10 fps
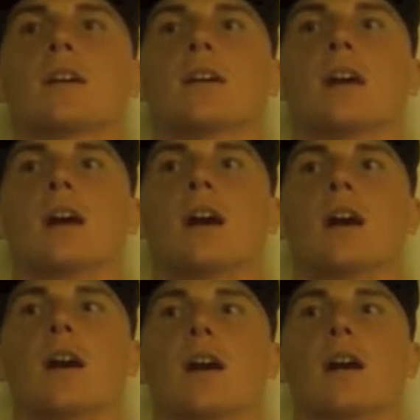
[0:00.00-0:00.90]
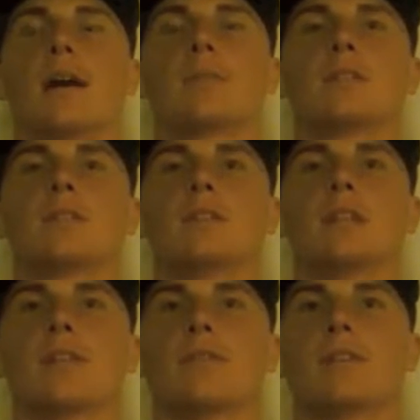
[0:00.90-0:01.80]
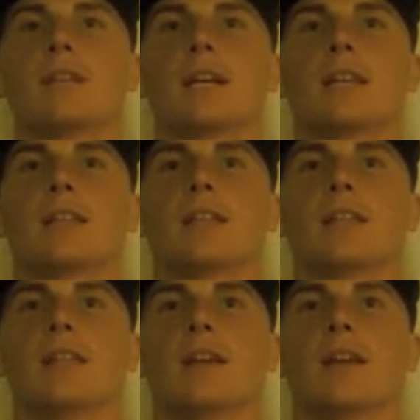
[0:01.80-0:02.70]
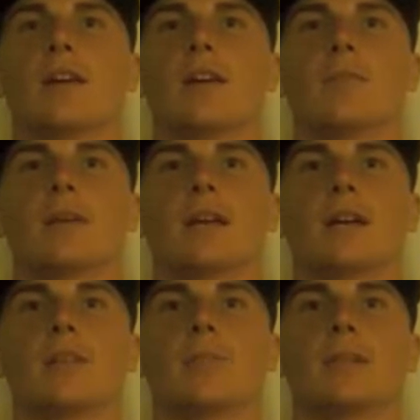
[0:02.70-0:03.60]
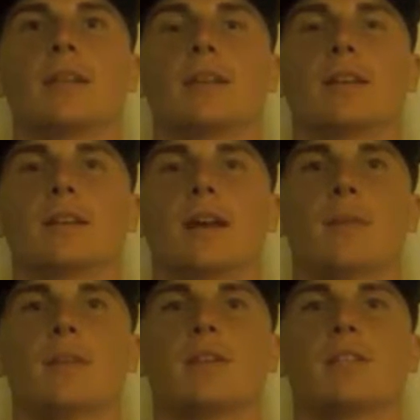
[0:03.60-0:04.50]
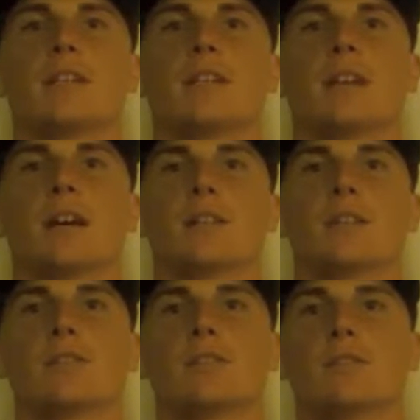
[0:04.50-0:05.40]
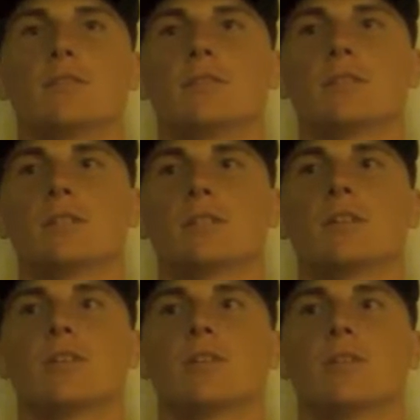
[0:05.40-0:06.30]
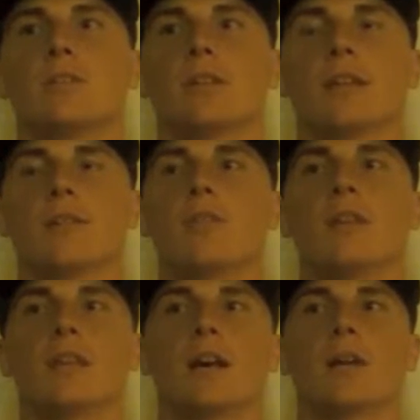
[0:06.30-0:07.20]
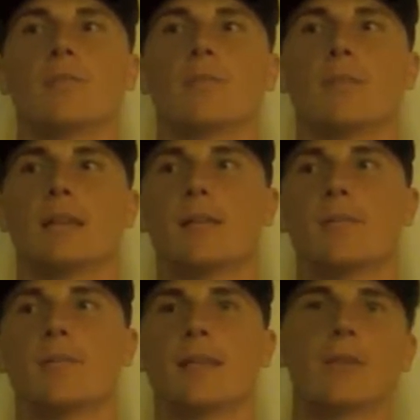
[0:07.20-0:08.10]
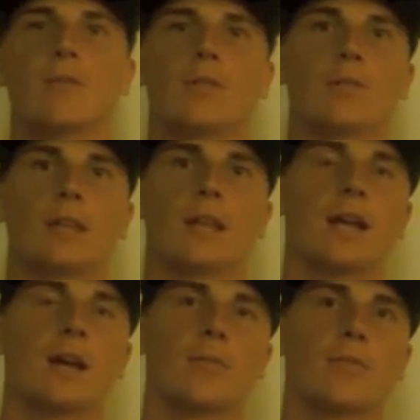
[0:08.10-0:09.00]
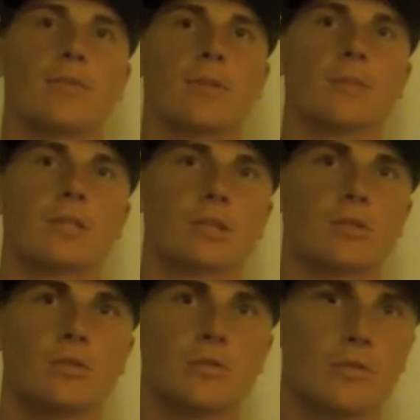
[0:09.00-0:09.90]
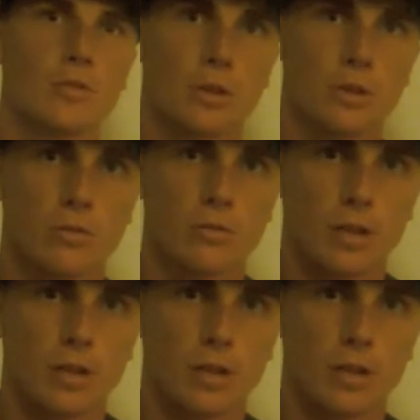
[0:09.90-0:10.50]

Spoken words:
Absolutely. I feel like they are a big help, and, I mean, they're easy to talk to. So if you need help from them, they will get help from the school for you.